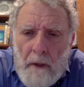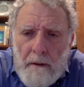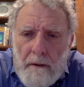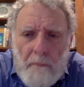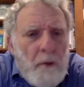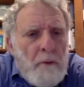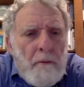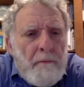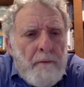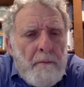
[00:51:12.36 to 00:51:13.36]
some
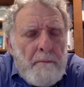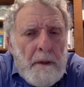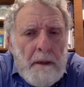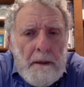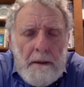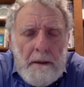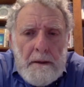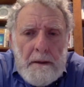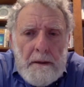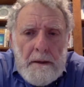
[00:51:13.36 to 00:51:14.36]
guru from uh,
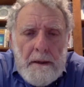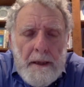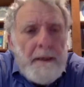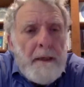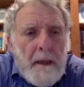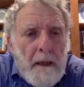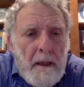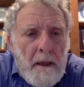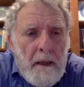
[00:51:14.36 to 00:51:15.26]
India.